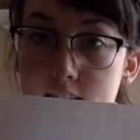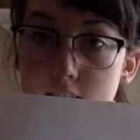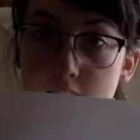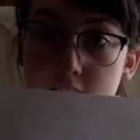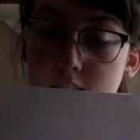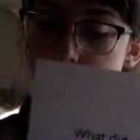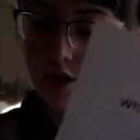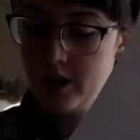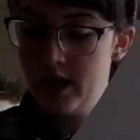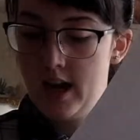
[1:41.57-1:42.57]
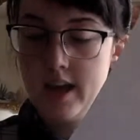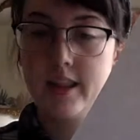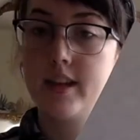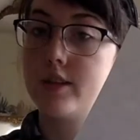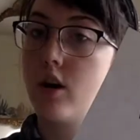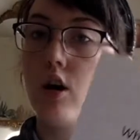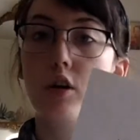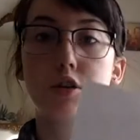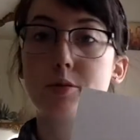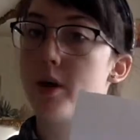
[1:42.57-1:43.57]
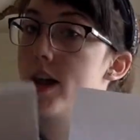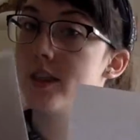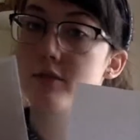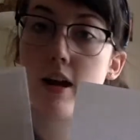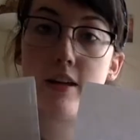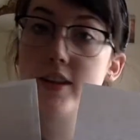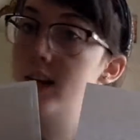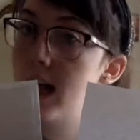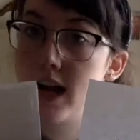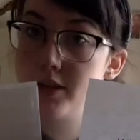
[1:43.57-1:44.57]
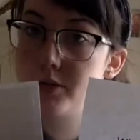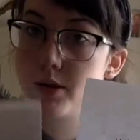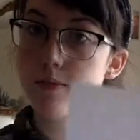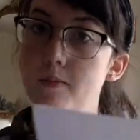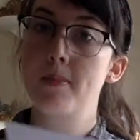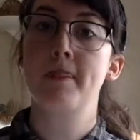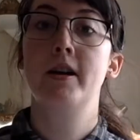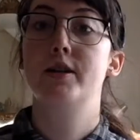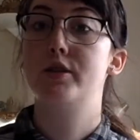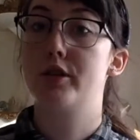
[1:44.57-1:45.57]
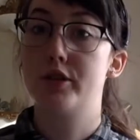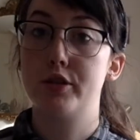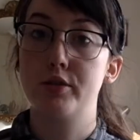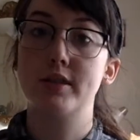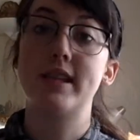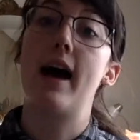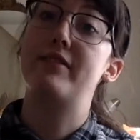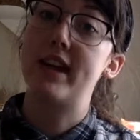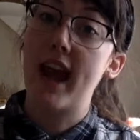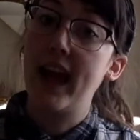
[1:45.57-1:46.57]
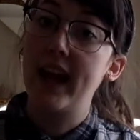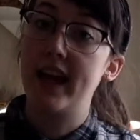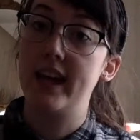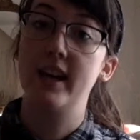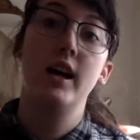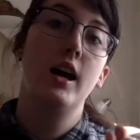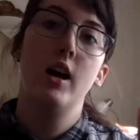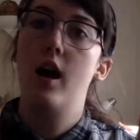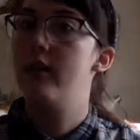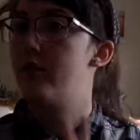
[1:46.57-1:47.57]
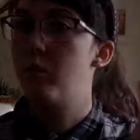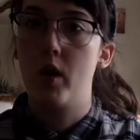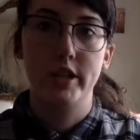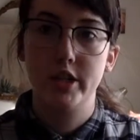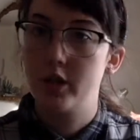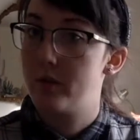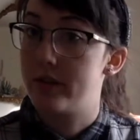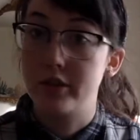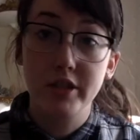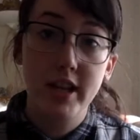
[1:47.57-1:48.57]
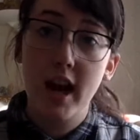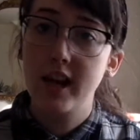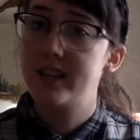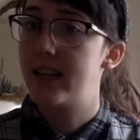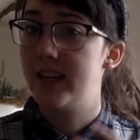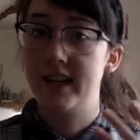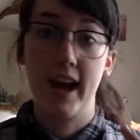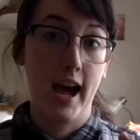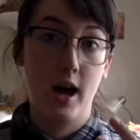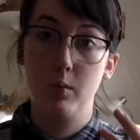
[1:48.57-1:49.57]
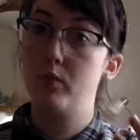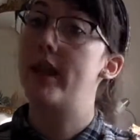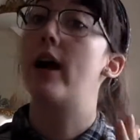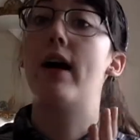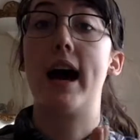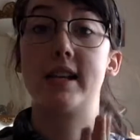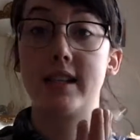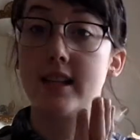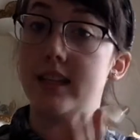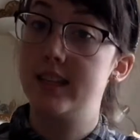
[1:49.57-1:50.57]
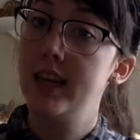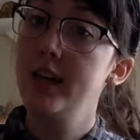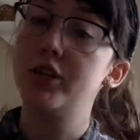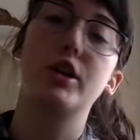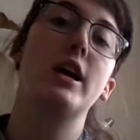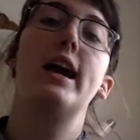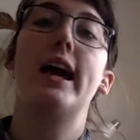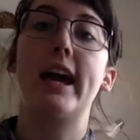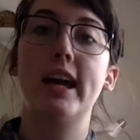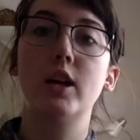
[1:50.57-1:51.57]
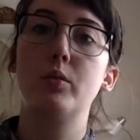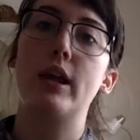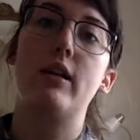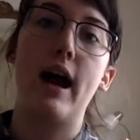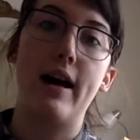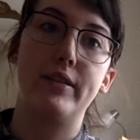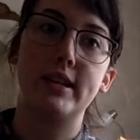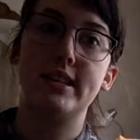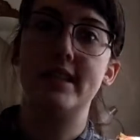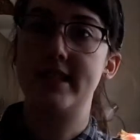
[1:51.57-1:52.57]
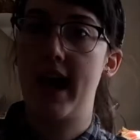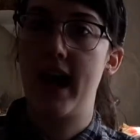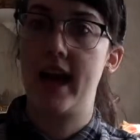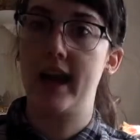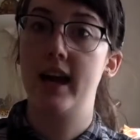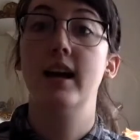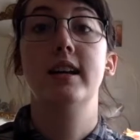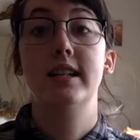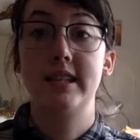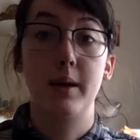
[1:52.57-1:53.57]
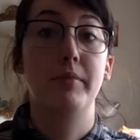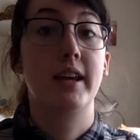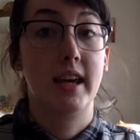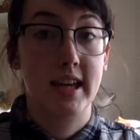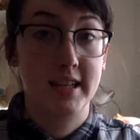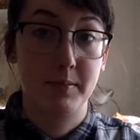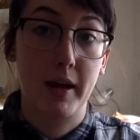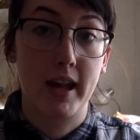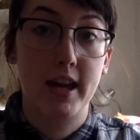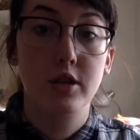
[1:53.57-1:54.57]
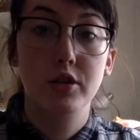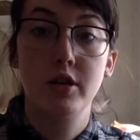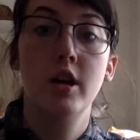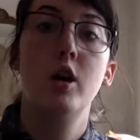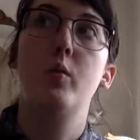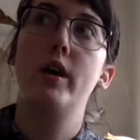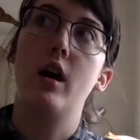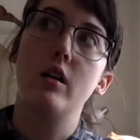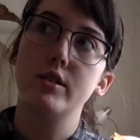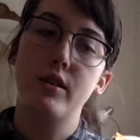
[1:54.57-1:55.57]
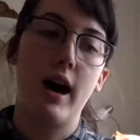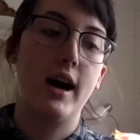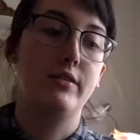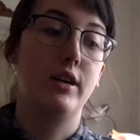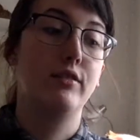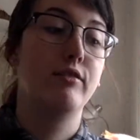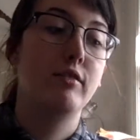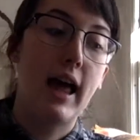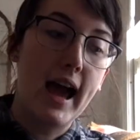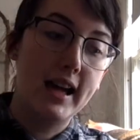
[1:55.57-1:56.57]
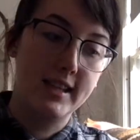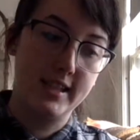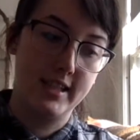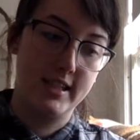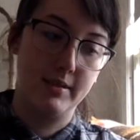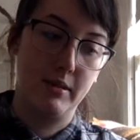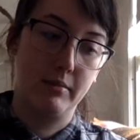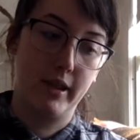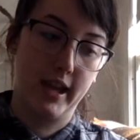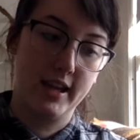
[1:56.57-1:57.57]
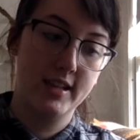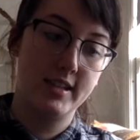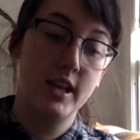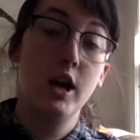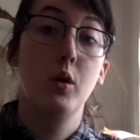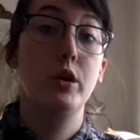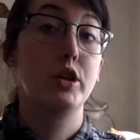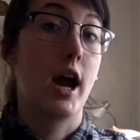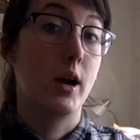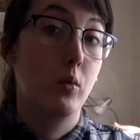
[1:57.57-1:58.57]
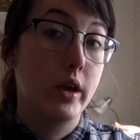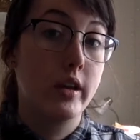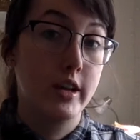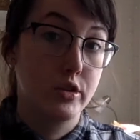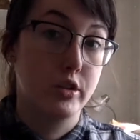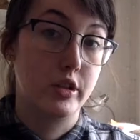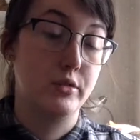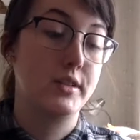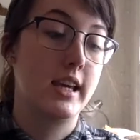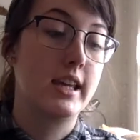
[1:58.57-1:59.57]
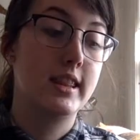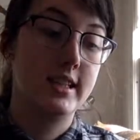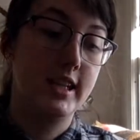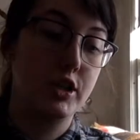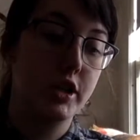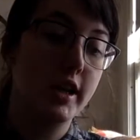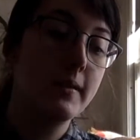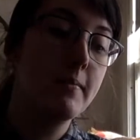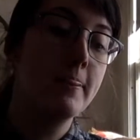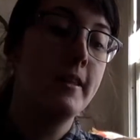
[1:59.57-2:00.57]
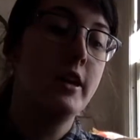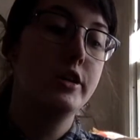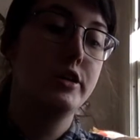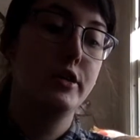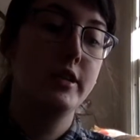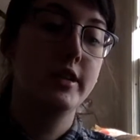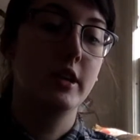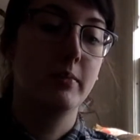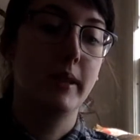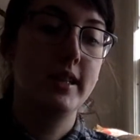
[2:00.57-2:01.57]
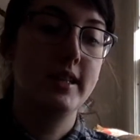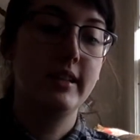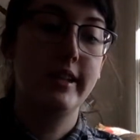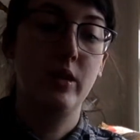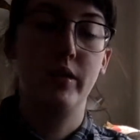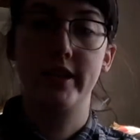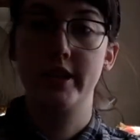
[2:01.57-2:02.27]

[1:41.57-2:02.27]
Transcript: in English. These are all spread throughout the classroom so that students have an aid of what to do when they're stuck and they need help without asking the teacher and without having to say something in Spanish. We also have a flag system in place, which I will introduce in the teaching. Students are basically going